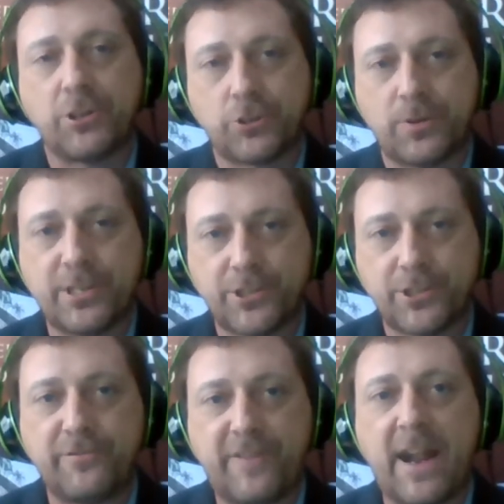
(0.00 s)
a traditional
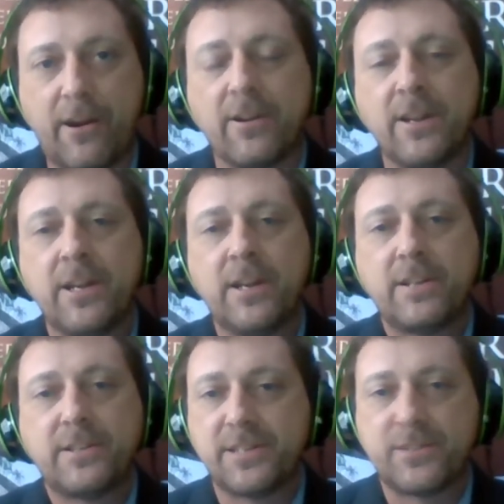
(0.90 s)
fire
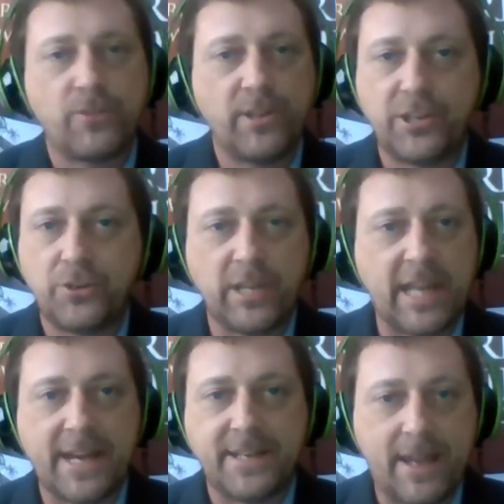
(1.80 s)
doesn't really do a
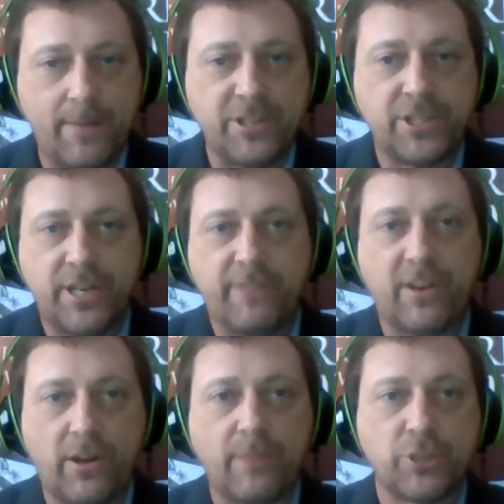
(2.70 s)
lot of damage in a
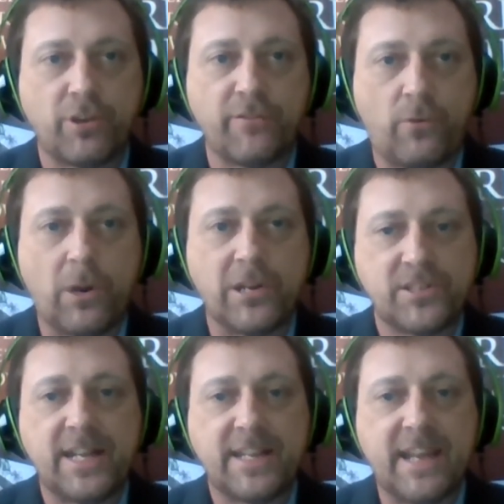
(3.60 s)
very mature forest
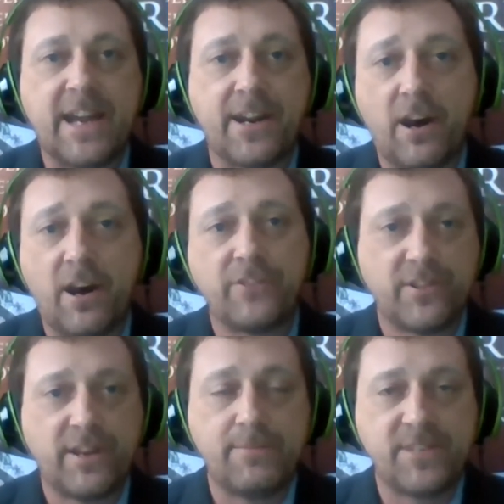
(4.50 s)
like that. And
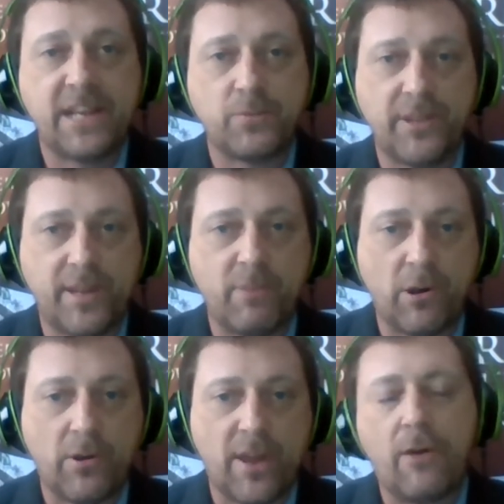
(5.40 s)
oftentimes that's where they
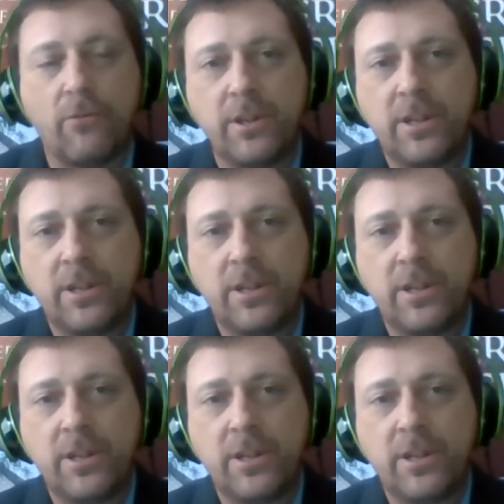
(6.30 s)
burn out.